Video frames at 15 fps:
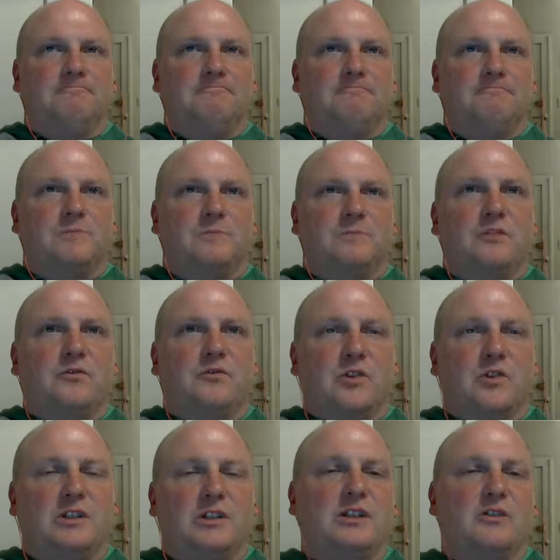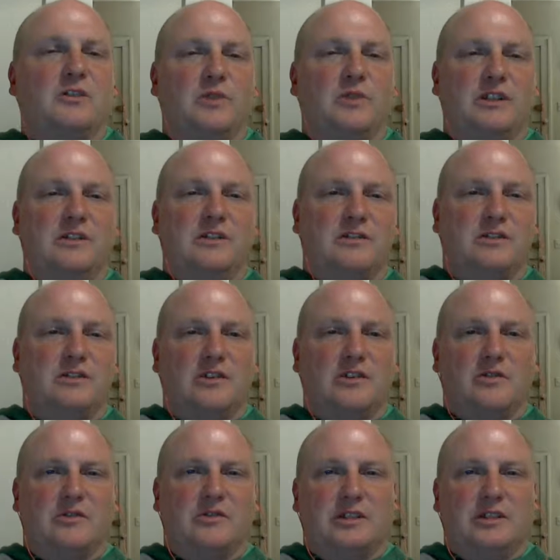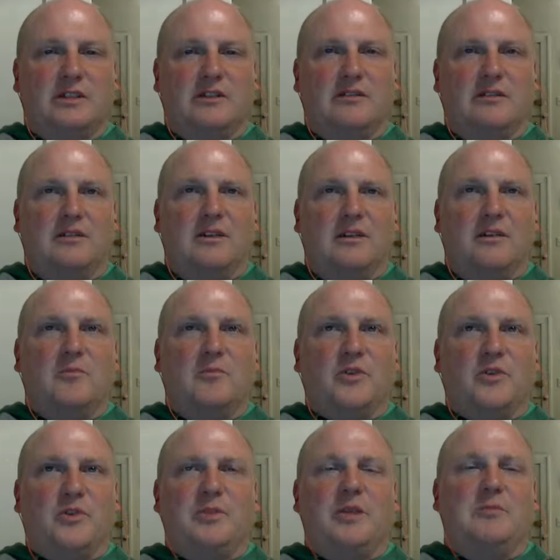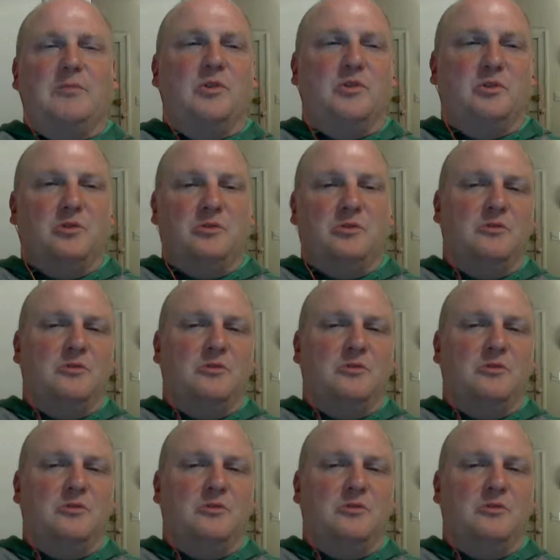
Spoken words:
unfortunately, the research shows that most people who